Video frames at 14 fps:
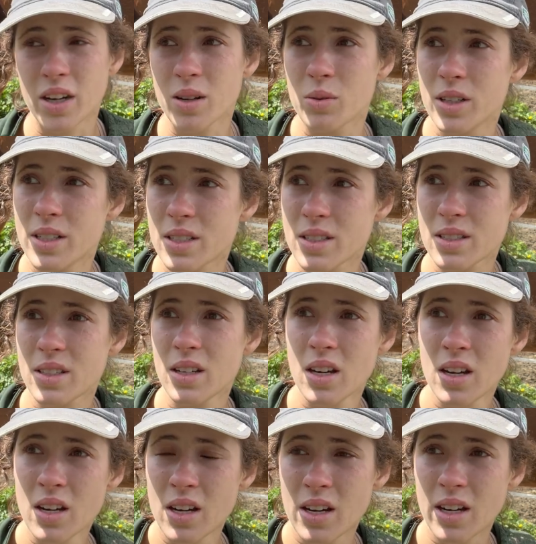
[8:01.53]
it was,
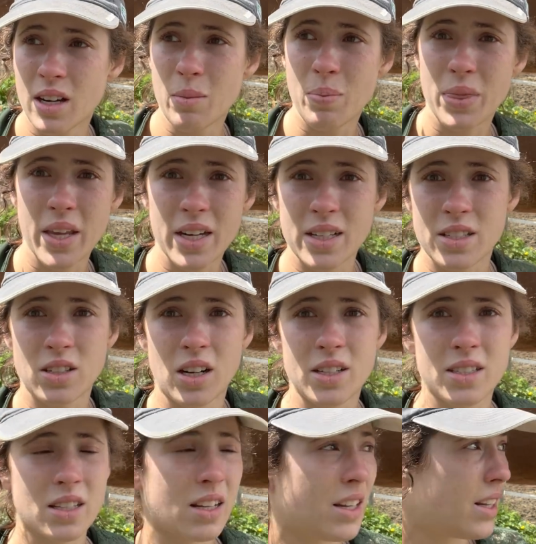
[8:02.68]
and is not
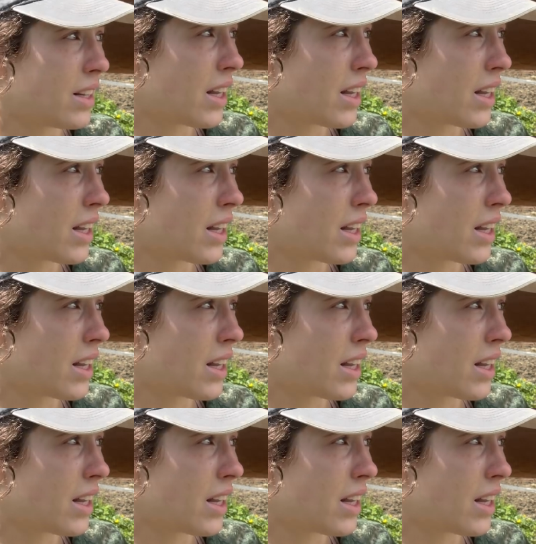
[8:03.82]
something